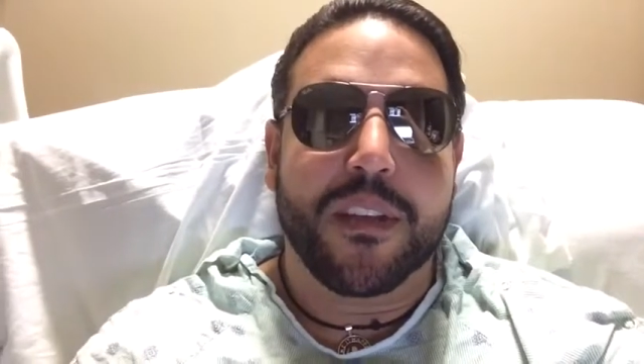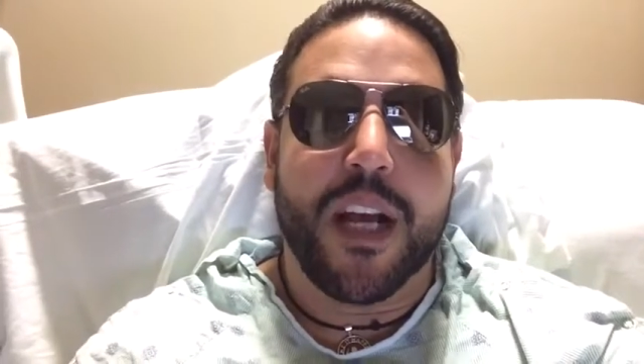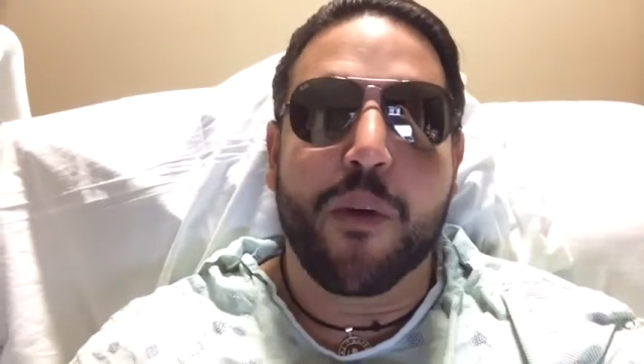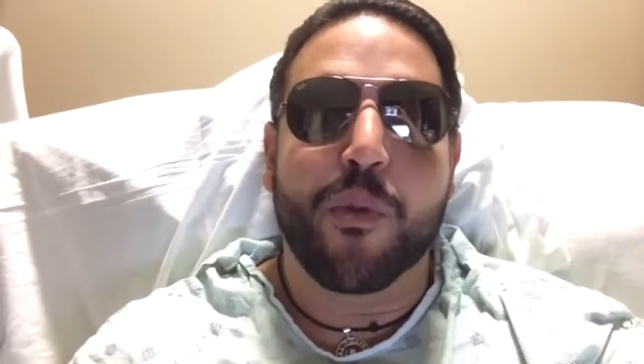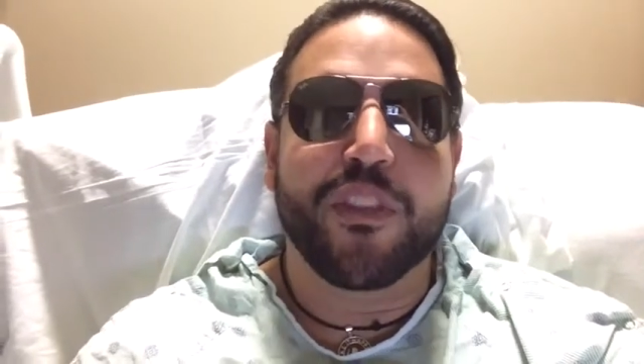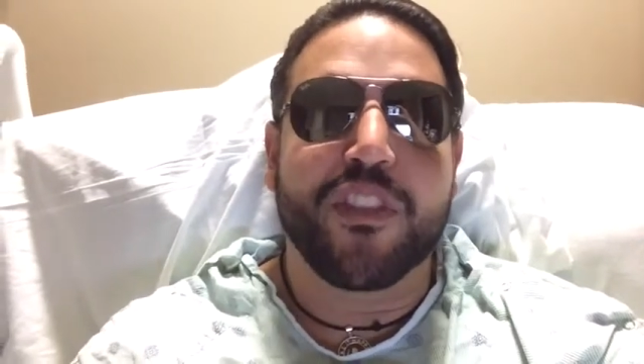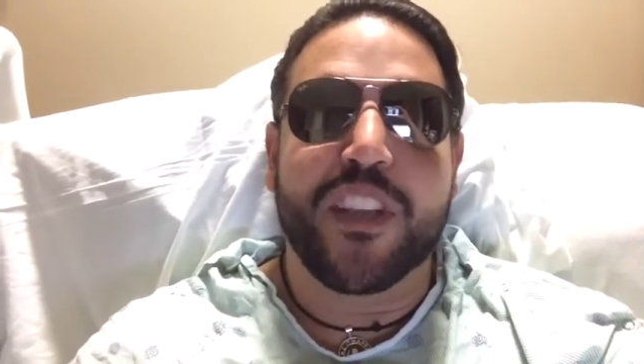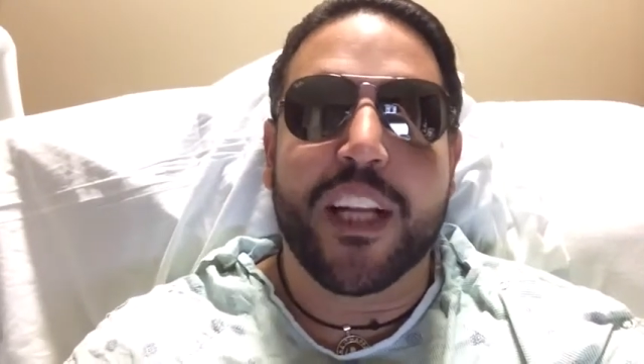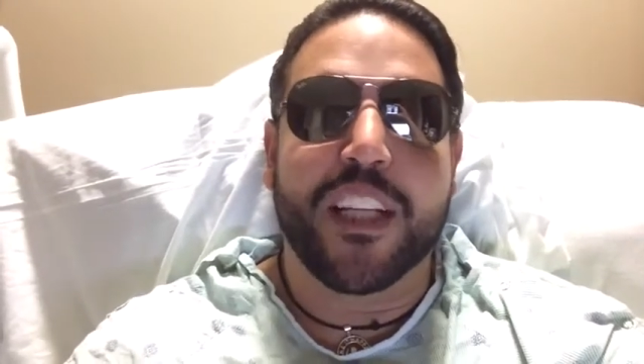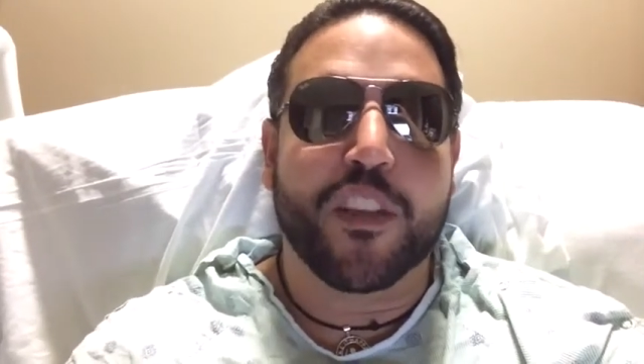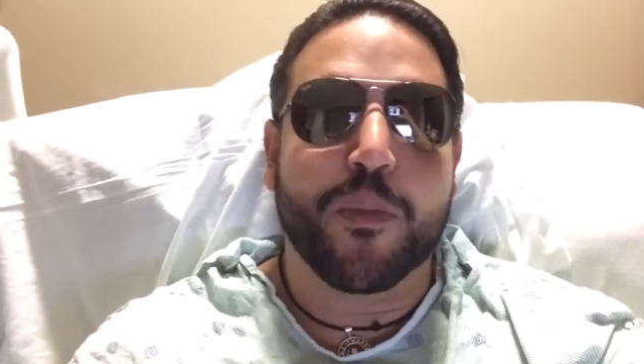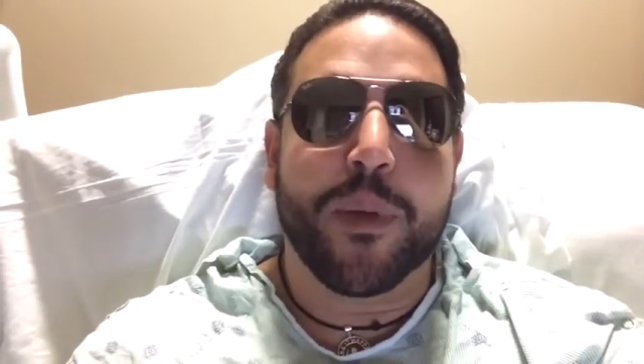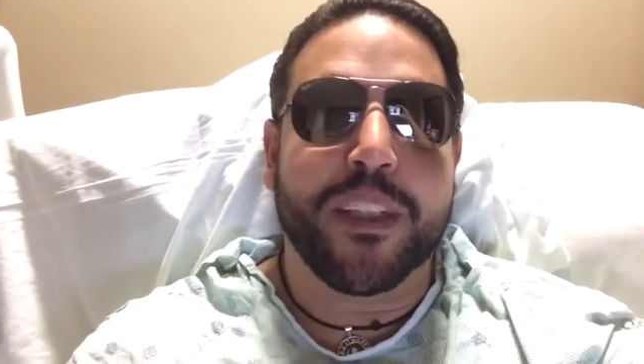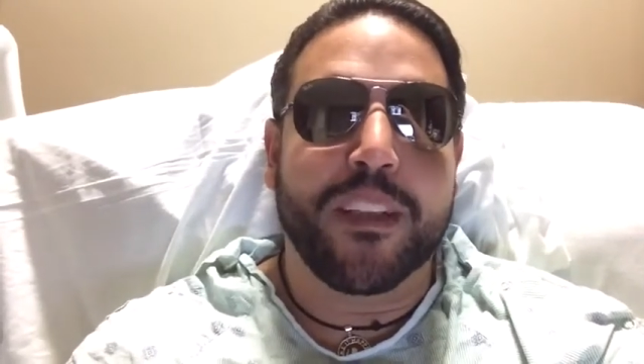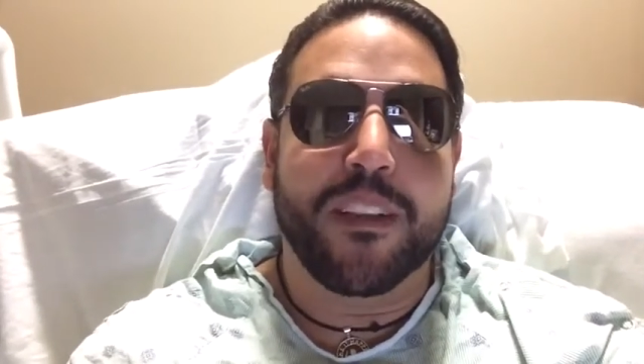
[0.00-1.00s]
I was not
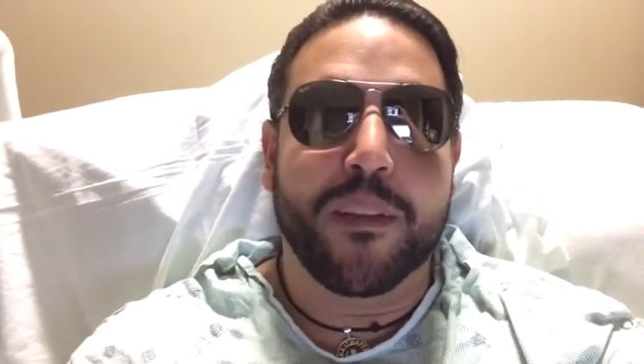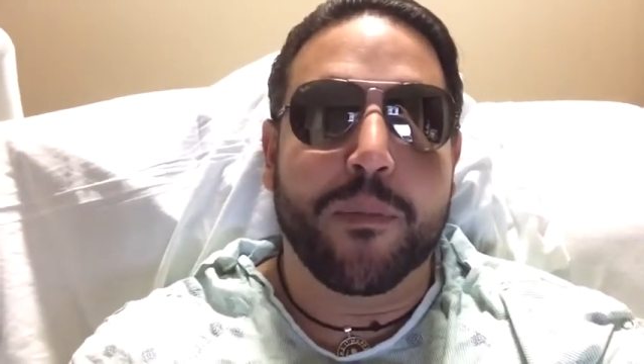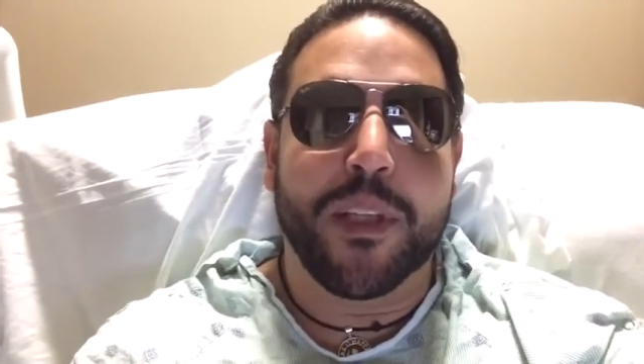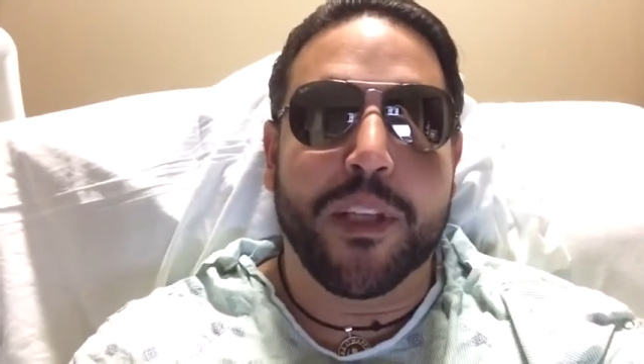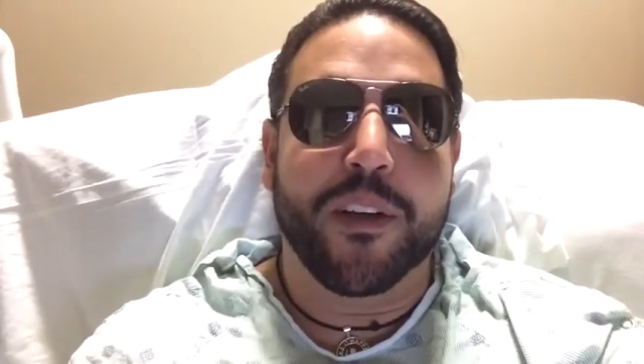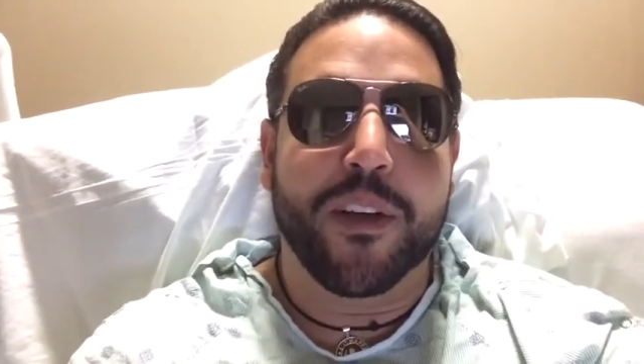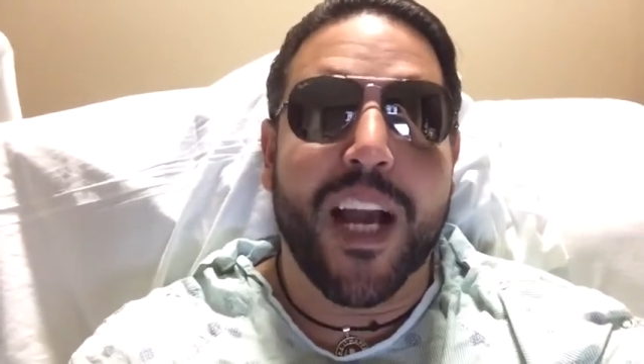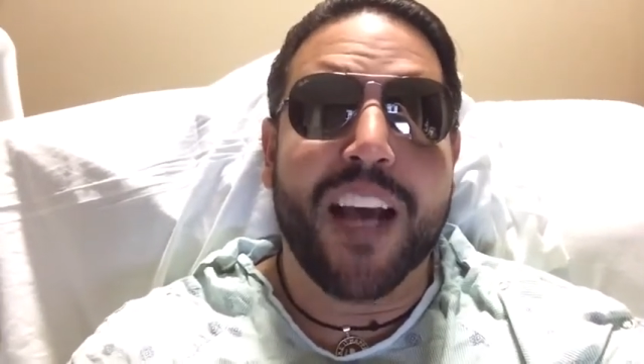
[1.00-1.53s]
expecting to be here.